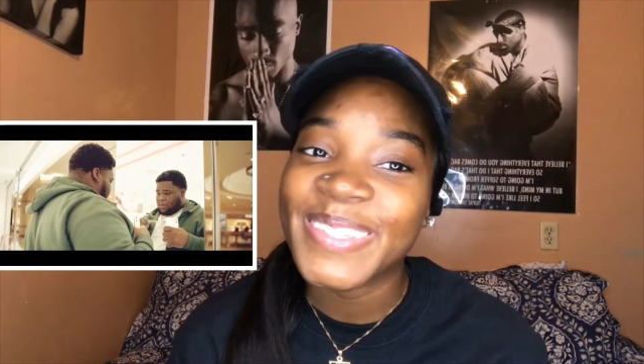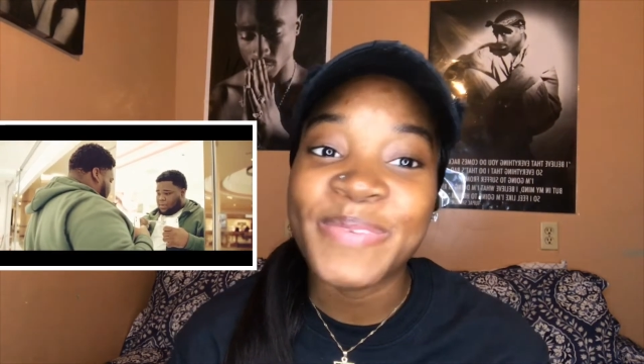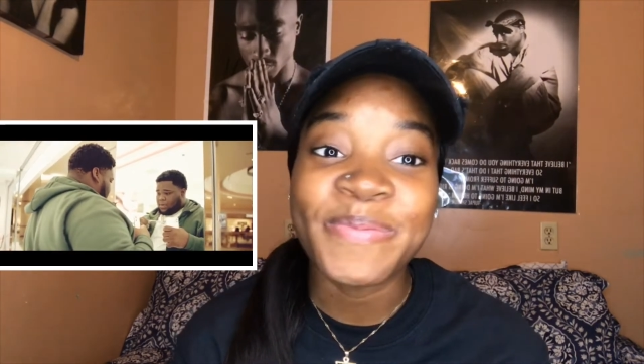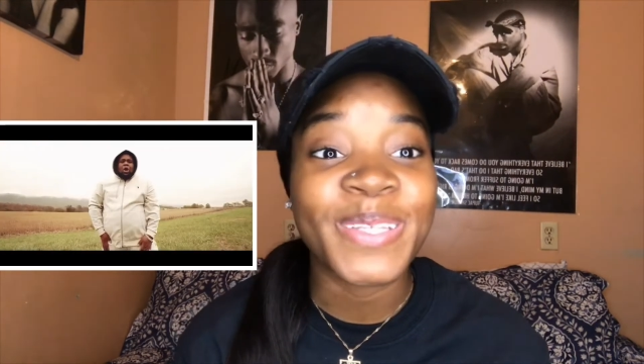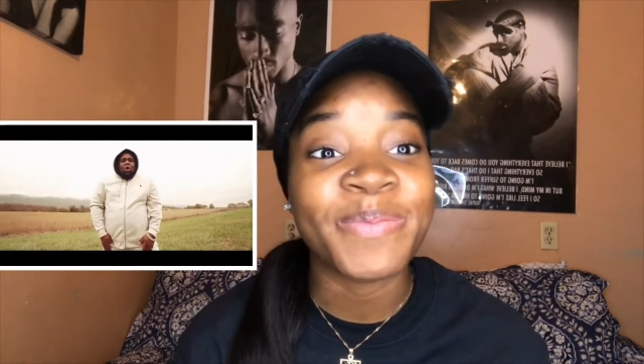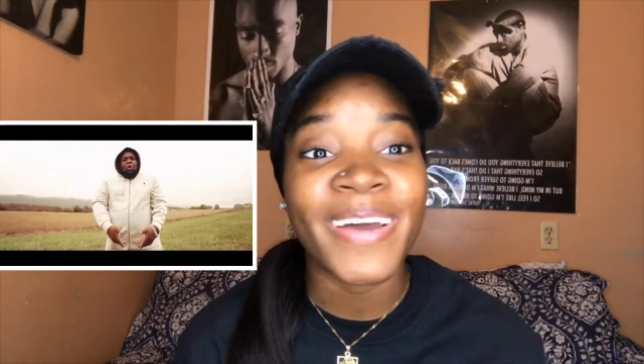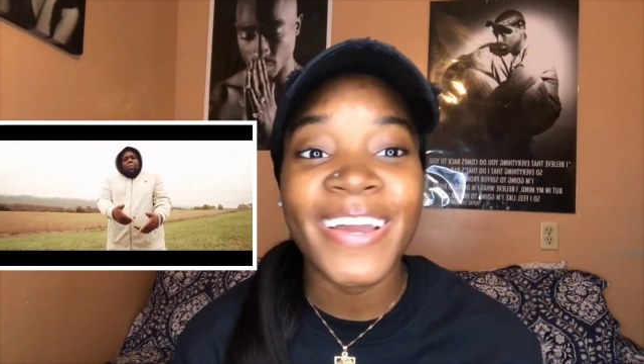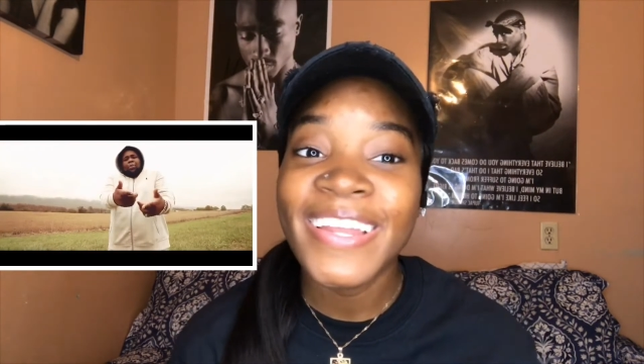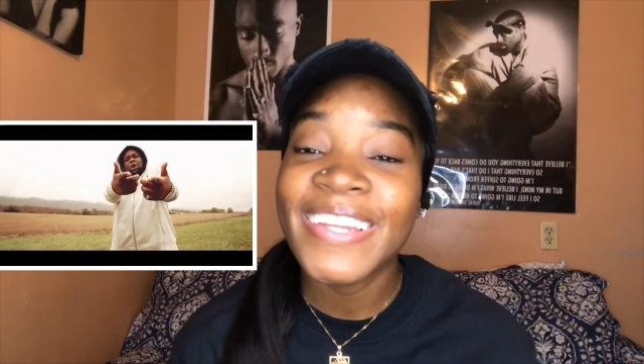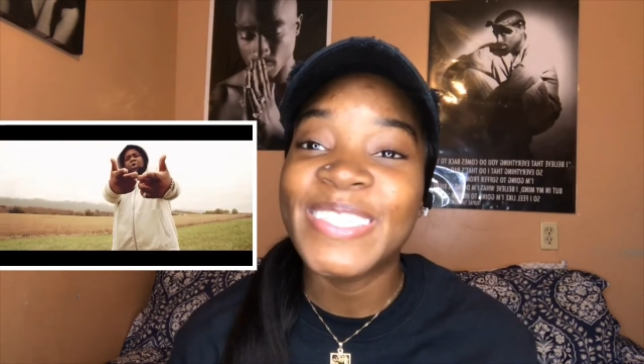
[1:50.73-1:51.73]
Too much
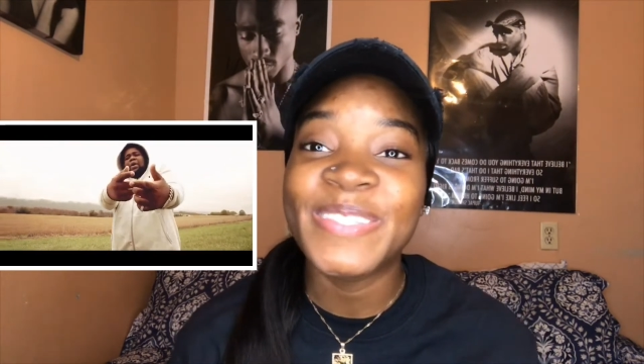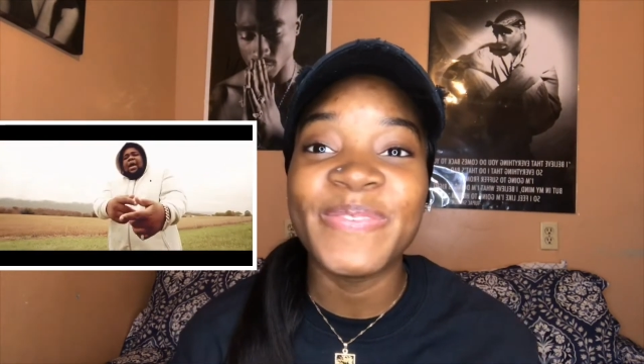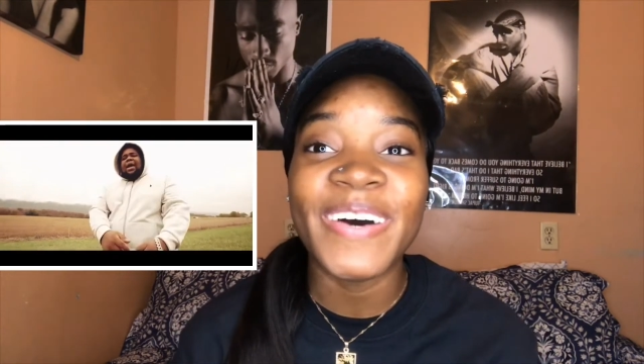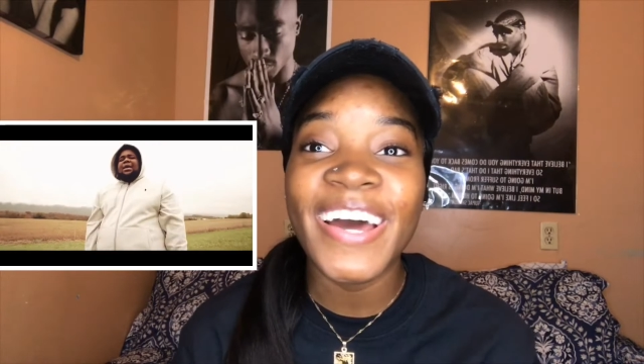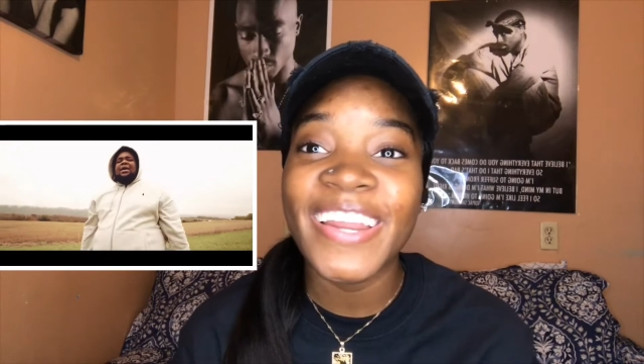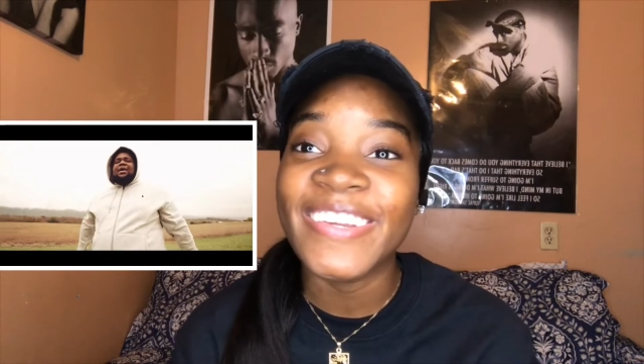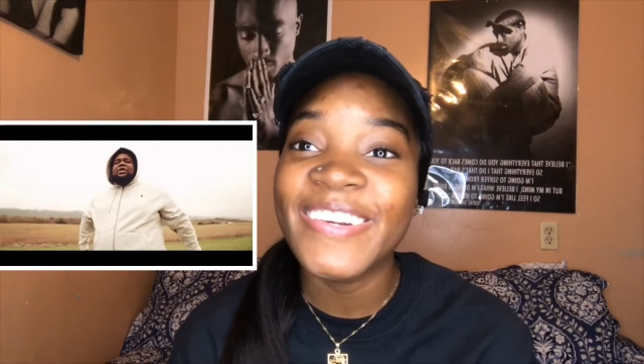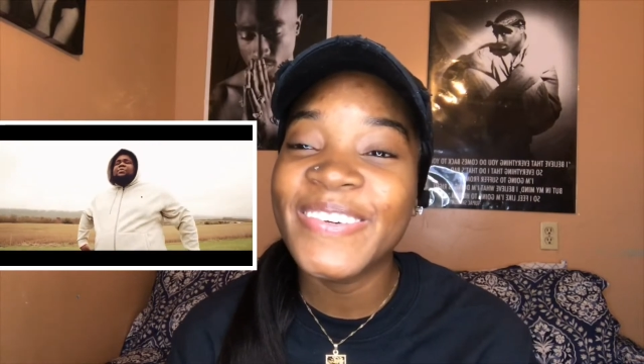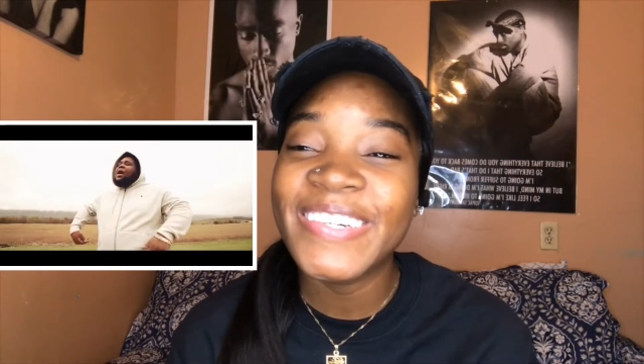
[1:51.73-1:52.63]
pain in his body, you know what